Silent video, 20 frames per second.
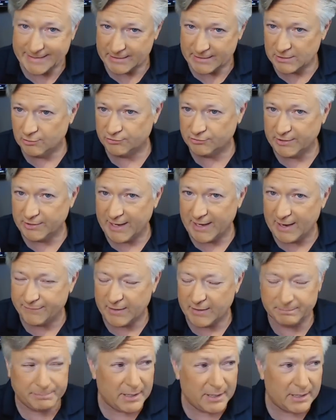Didn't used to
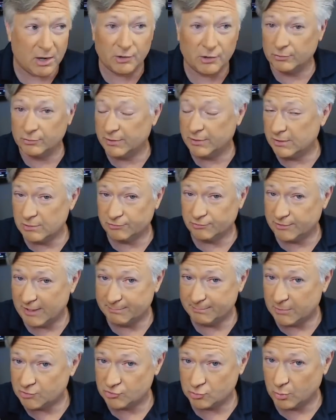have that, but also didn't used
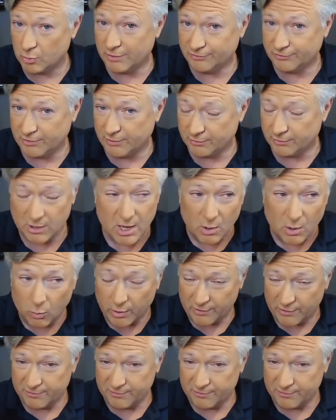to have much choice either.